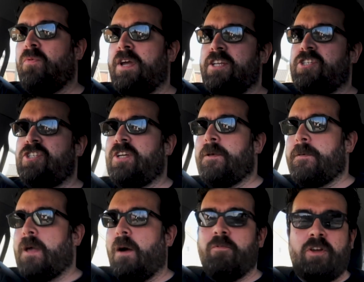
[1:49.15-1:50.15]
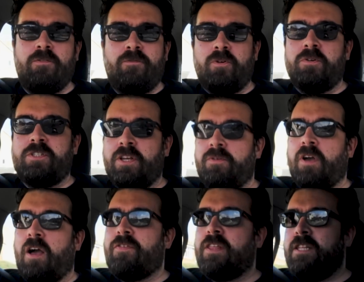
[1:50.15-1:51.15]
which I'm looking forward to.
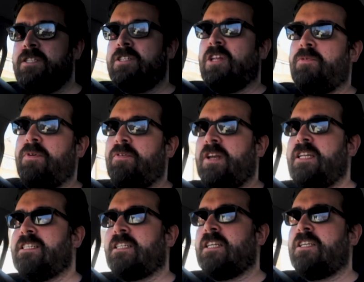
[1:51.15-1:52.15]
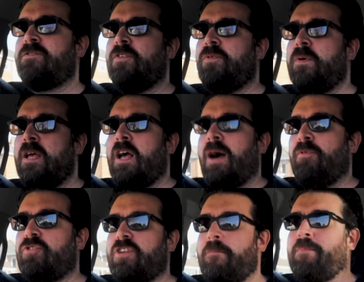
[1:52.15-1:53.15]
I think this is going to be really successful. I'm
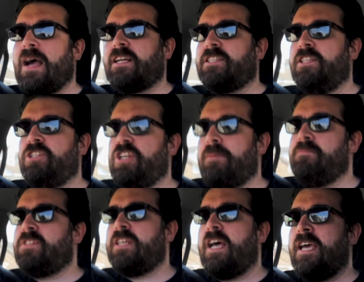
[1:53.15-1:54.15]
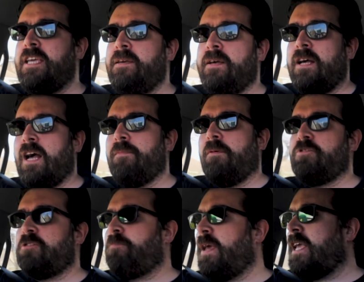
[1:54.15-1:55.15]
also back to the gym today. Um, I'm
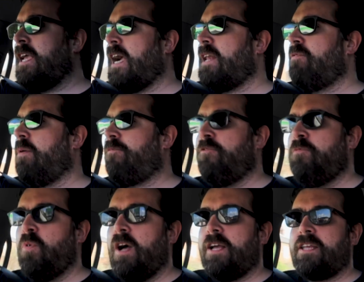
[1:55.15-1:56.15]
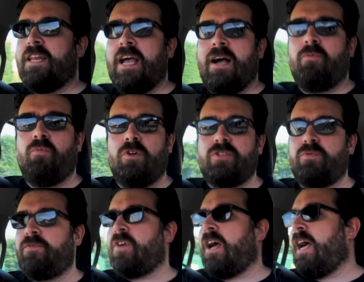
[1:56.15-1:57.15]
just picking Anna up from work now. Once
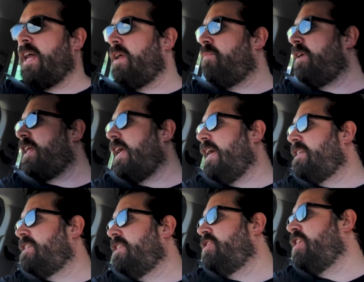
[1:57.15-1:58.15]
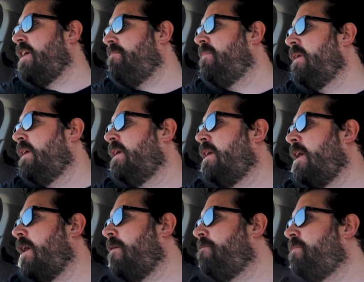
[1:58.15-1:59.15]
we've got Anna, we're going to head to the gym,
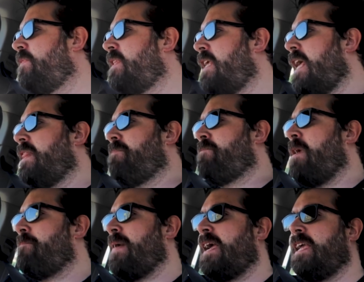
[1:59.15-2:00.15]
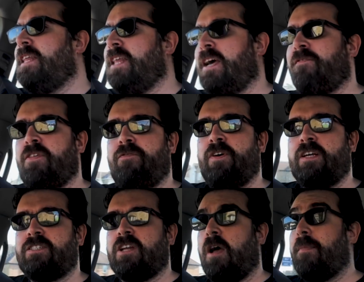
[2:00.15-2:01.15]
um, get get back in there for the
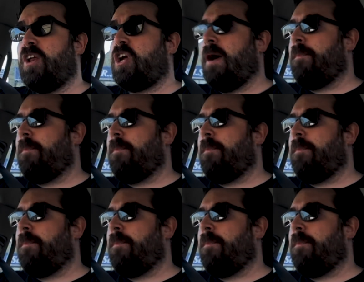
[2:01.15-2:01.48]
first time in a